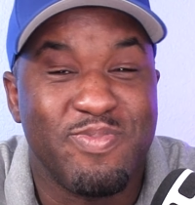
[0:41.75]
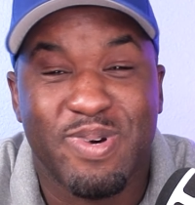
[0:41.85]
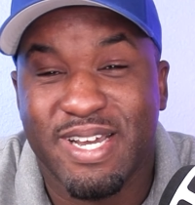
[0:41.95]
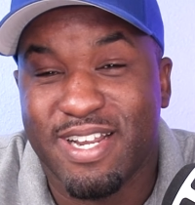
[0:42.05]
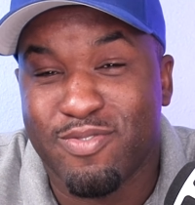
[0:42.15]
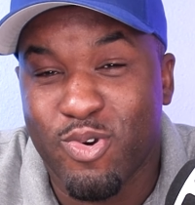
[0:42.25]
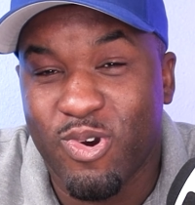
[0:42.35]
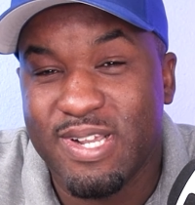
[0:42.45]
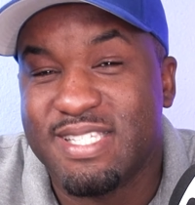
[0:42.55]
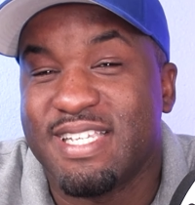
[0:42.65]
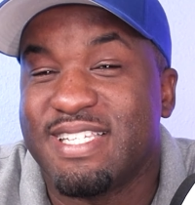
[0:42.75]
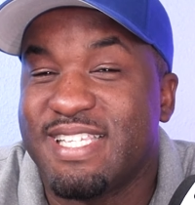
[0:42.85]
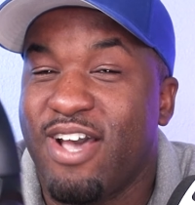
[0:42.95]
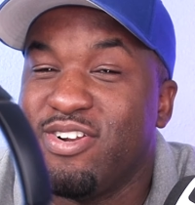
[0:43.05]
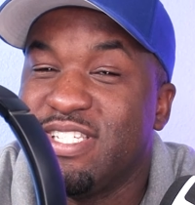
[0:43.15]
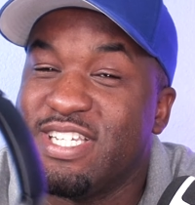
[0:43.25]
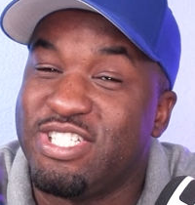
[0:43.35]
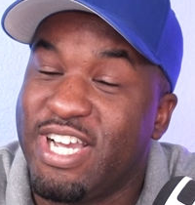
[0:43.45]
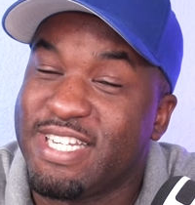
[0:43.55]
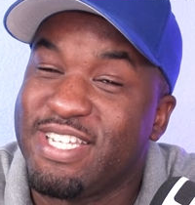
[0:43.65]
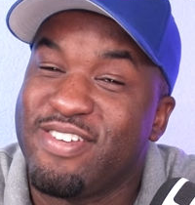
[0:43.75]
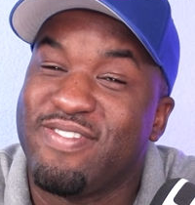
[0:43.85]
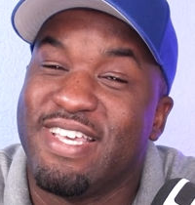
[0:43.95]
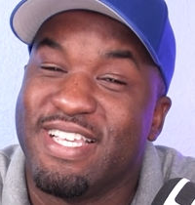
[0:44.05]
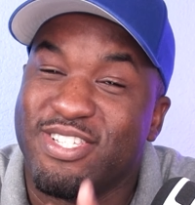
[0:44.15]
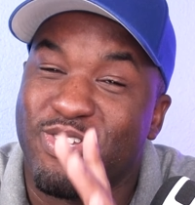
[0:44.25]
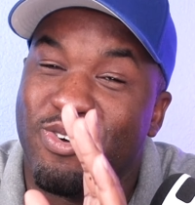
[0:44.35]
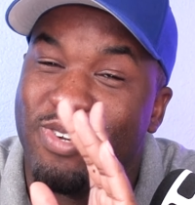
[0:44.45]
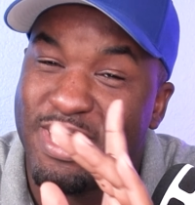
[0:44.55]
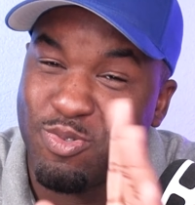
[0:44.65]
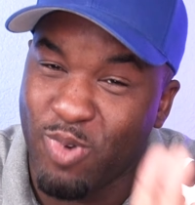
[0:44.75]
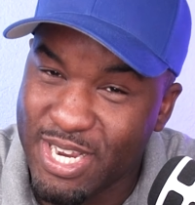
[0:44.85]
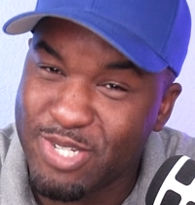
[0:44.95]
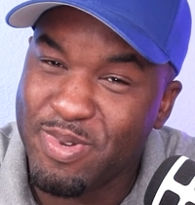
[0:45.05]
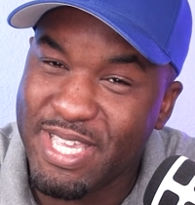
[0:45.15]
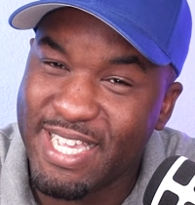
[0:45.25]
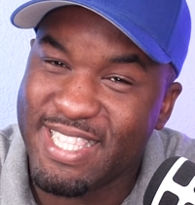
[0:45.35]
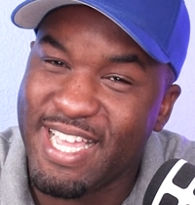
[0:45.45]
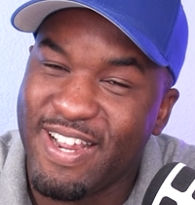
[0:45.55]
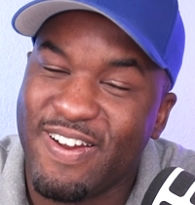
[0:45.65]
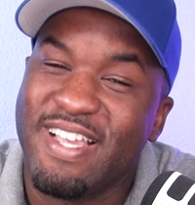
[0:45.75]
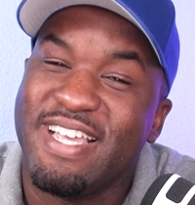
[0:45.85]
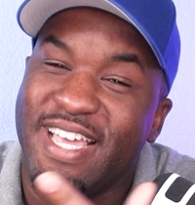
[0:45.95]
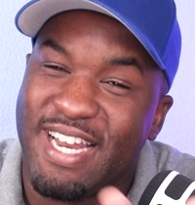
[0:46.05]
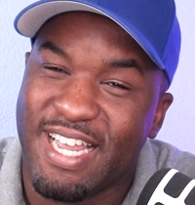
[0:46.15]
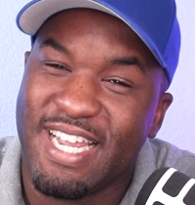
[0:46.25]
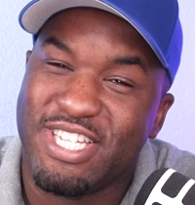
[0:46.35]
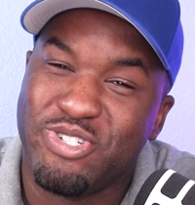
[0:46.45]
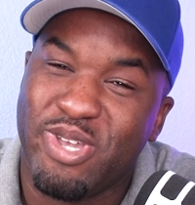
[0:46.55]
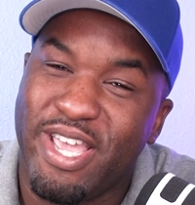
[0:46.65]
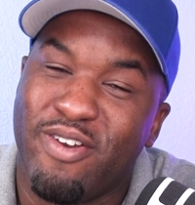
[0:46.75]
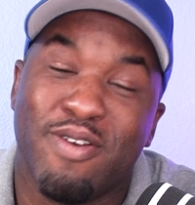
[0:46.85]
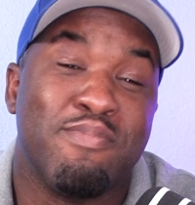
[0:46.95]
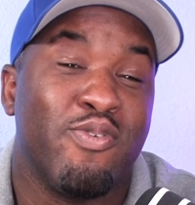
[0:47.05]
But of course, sound is subjective. So let's wait till we get there and I'll let you hear it.